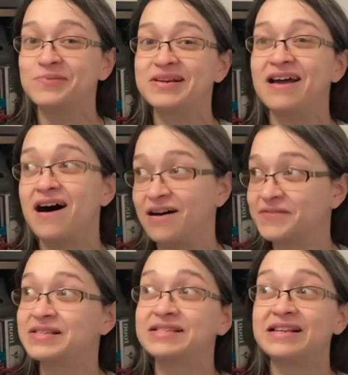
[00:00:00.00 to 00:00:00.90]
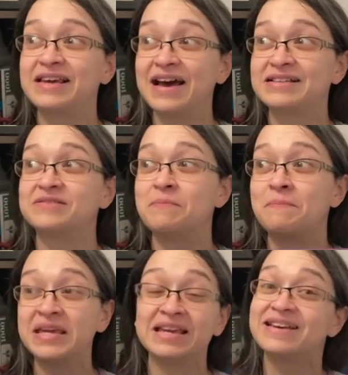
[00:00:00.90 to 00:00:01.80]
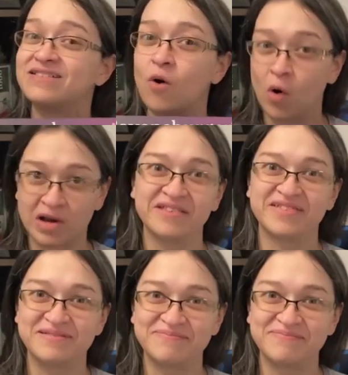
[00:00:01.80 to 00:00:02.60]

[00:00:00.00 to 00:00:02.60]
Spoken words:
one obviously has beaten all of them.